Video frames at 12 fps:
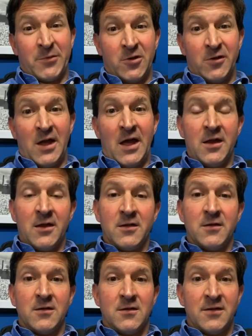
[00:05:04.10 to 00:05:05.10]
I'm good at
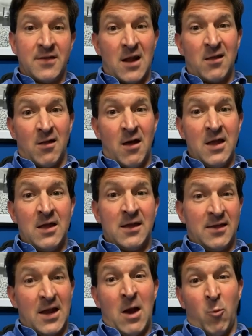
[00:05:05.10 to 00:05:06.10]
and that I like,
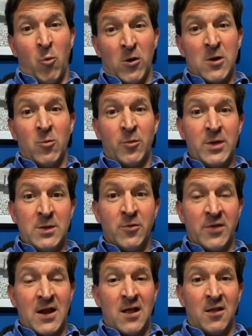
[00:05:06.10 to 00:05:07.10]
and that I'm working with
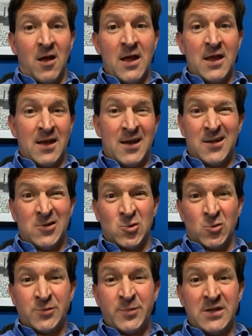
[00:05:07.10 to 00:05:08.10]
people that I like and I
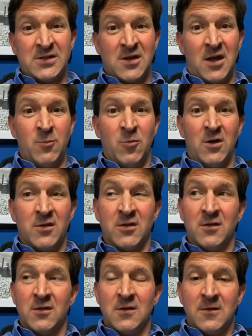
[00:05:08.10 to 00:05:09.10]
enjoy spending time with,
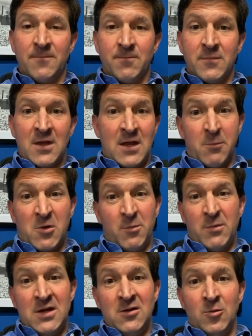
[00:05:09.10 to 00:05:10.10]
and I'm going
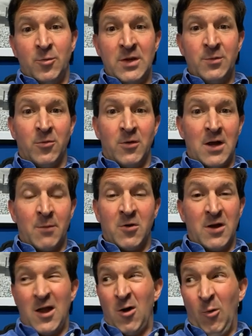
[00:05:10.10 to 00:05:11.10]
to meet new people and I'm
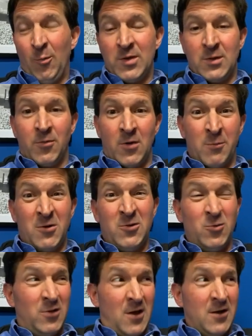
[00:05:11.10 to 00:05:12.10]
going to help people. I'm going to
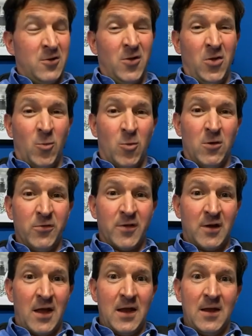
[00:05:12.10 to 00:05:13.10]
do a lot of good in the world
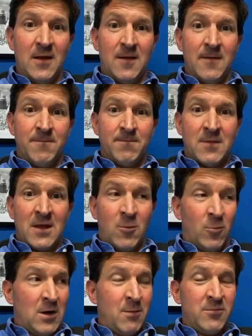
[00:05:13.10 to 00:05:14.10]
today.
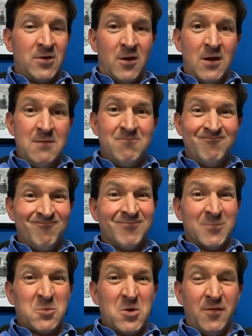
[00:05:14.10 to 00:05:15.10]
And when I'm done,
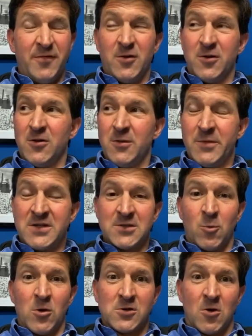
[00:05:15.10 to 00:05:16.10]
I'm going to feel good because
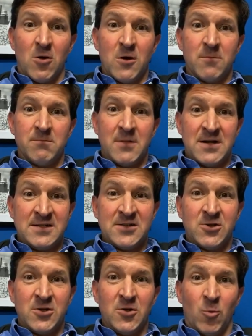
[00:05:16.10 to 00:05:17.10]
I worked hard and I
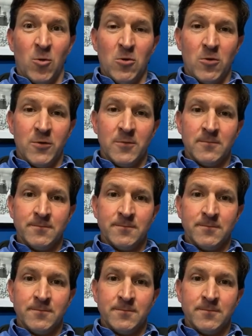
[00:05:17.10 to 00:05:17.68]
did good in the world.